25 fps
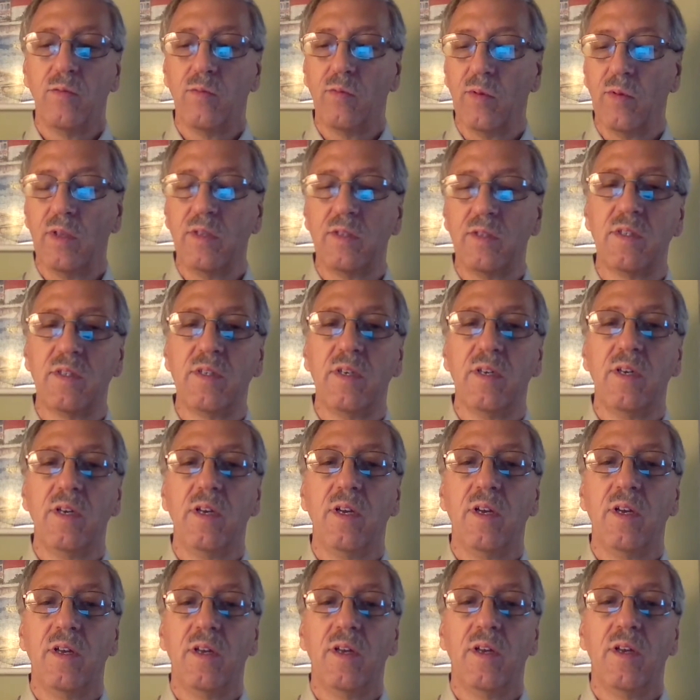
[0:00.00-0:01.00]
Let's,
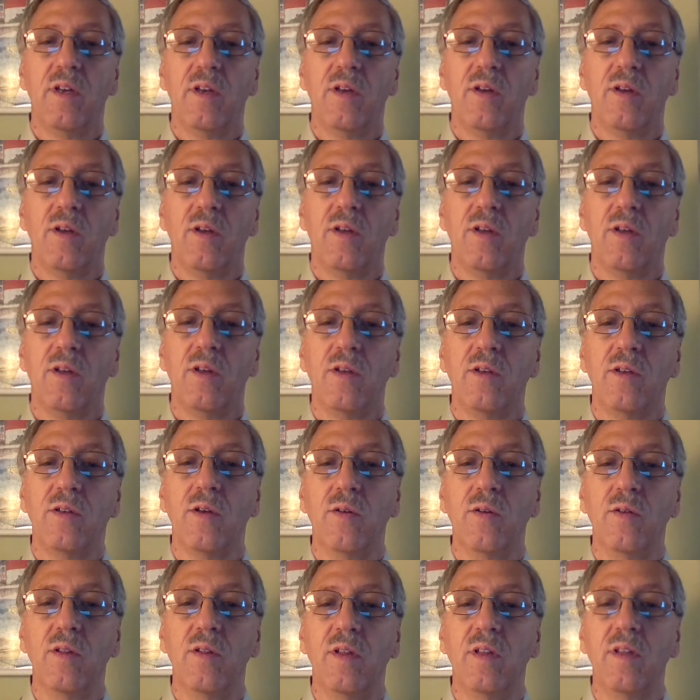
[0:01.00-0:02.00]

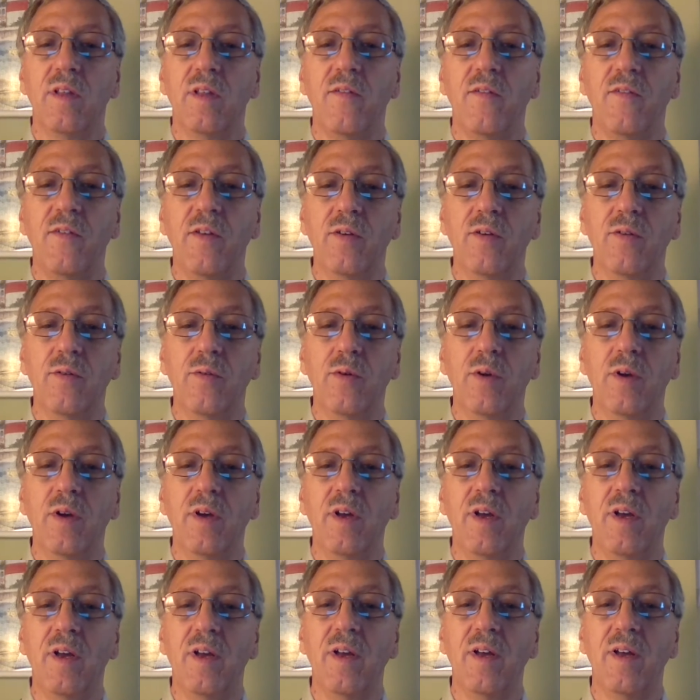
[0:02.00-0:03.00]
so if you
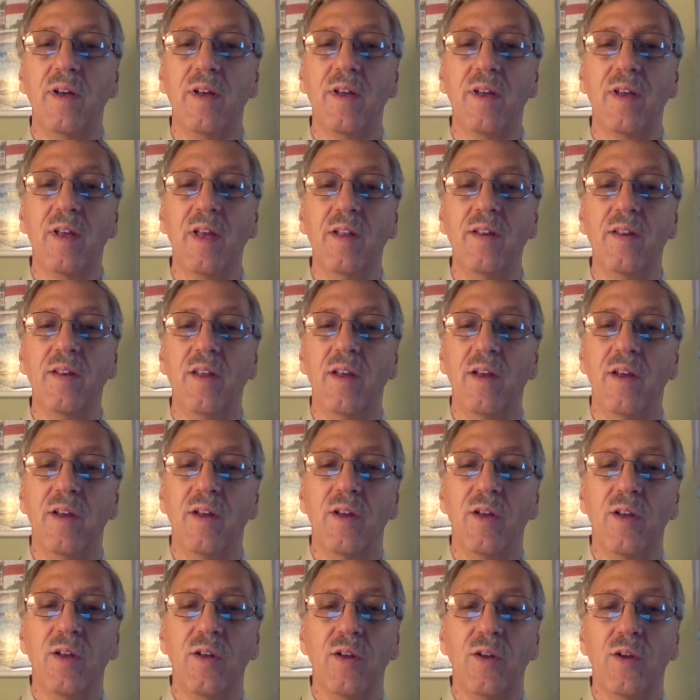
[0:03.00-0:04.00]
can,
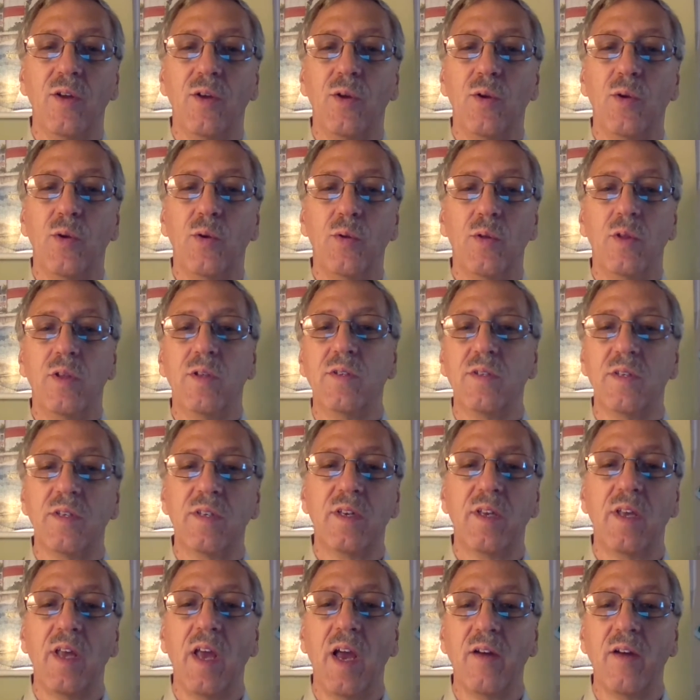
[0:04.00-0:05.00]

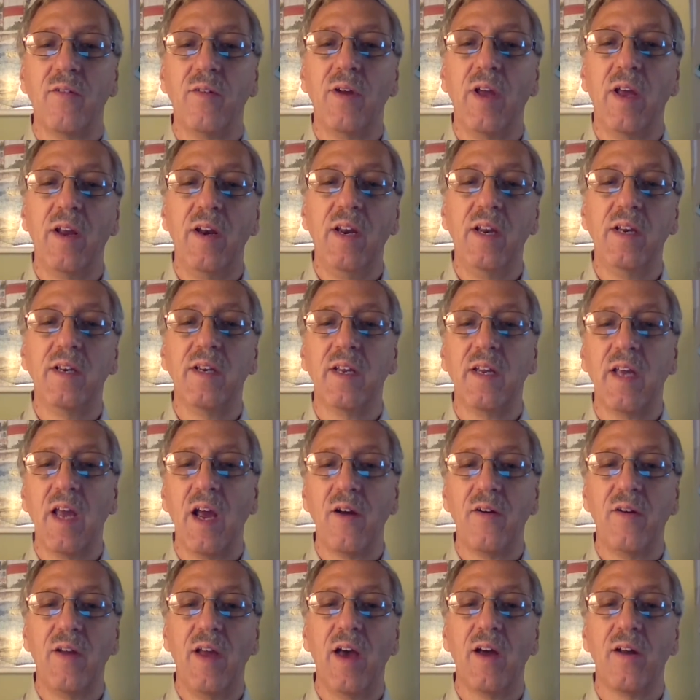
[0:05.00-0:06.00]
we need to
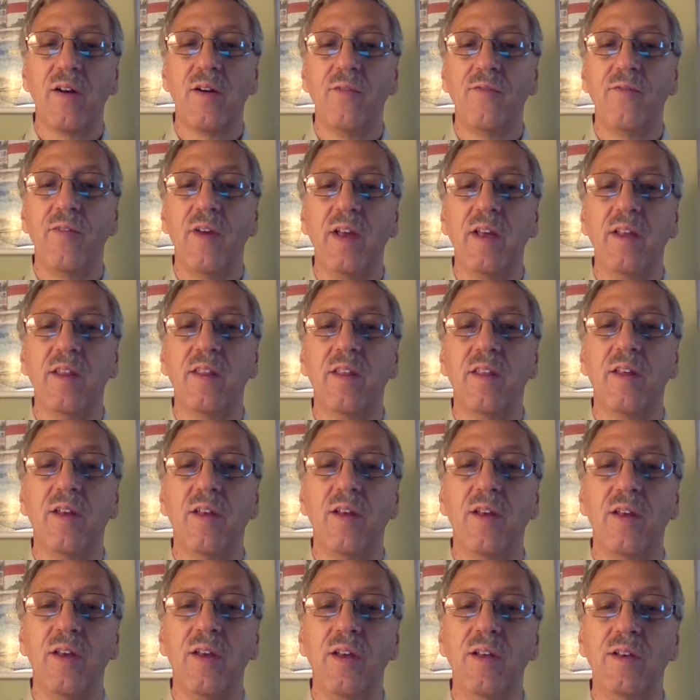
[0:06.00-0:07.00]
carry out our faith
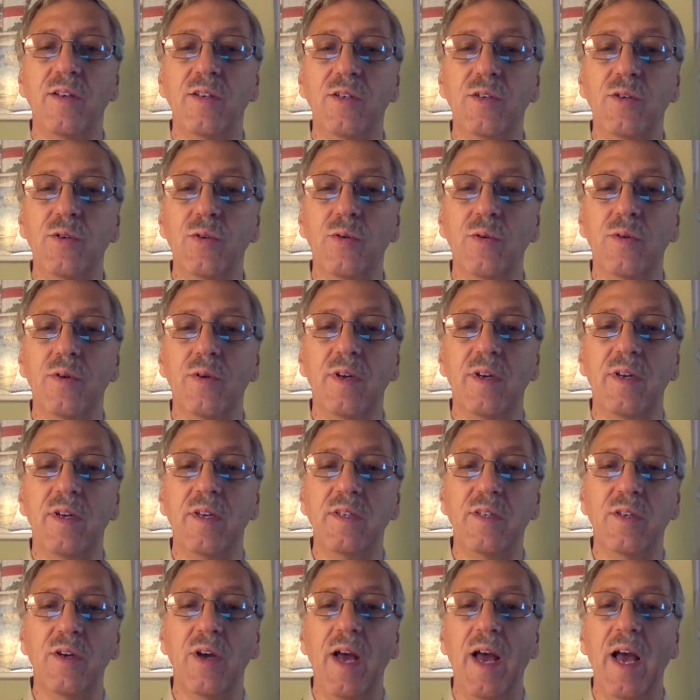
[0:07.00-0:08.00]
into
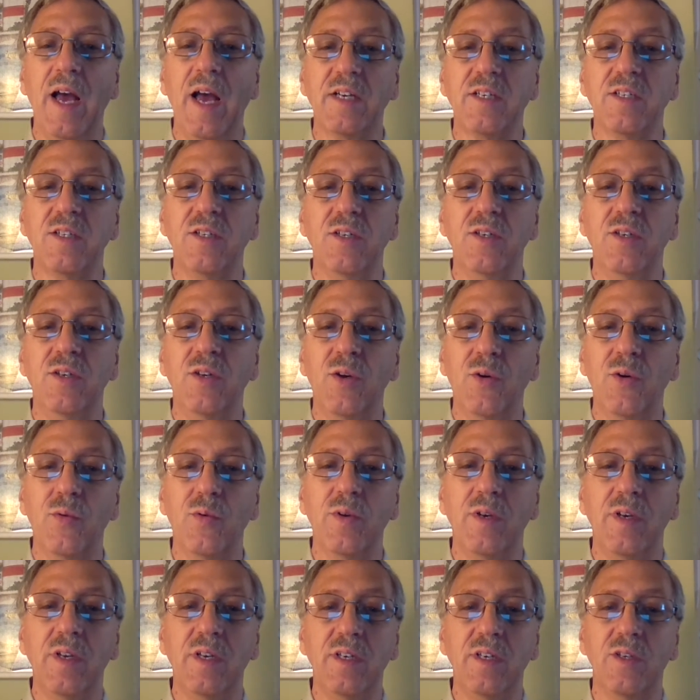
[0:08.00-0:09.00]
action.
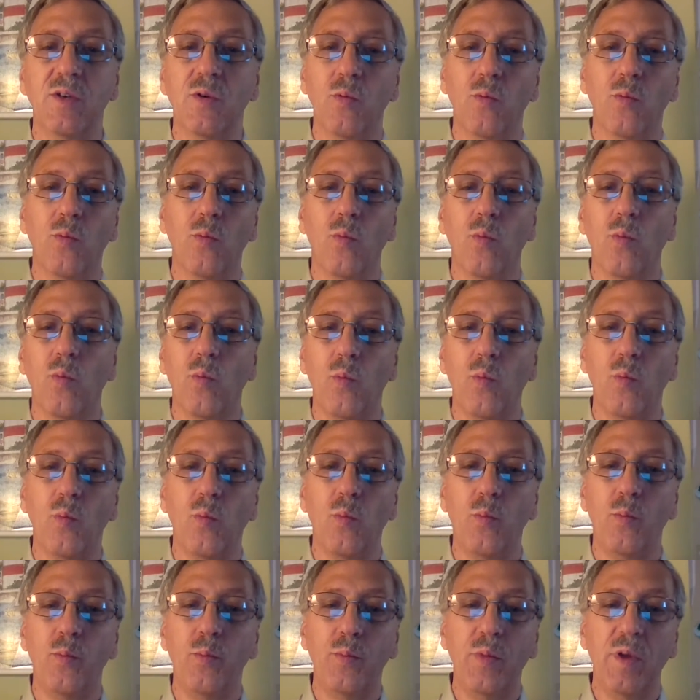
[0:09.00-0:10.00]
We need to
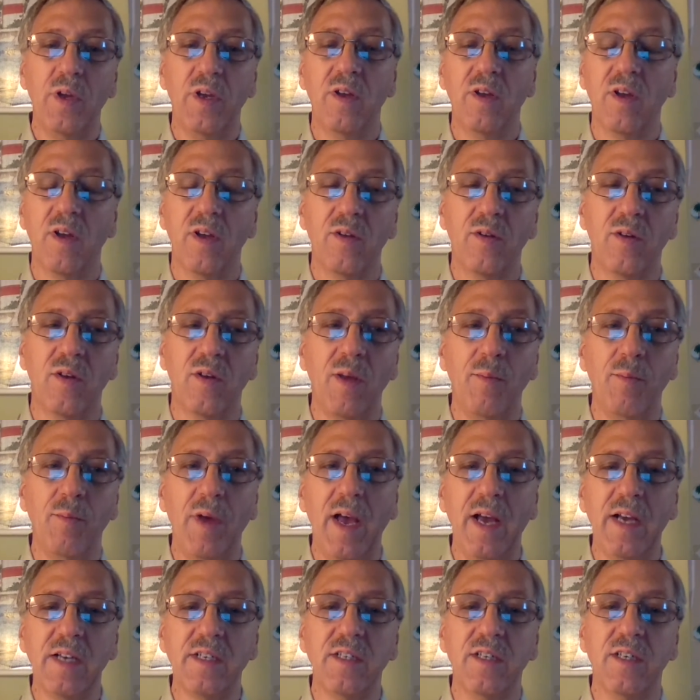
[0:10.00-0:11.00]
be
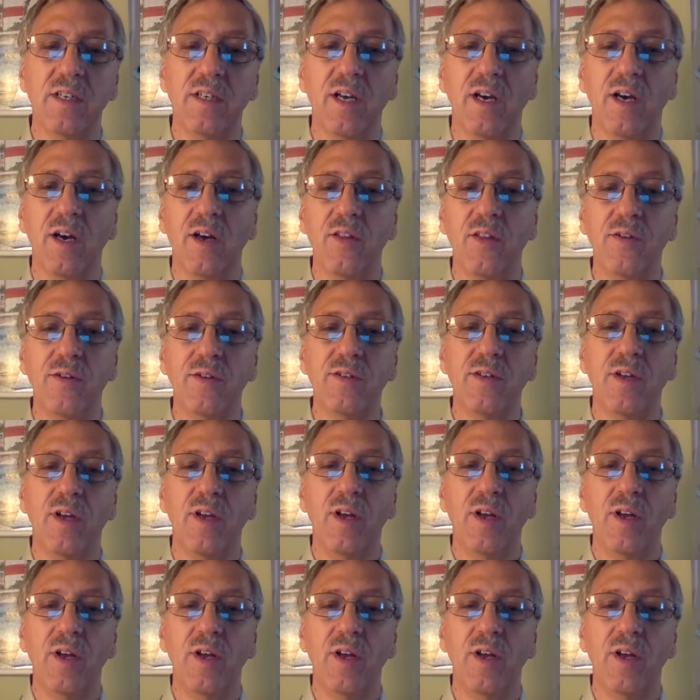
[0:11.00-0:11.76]
compassionate to others.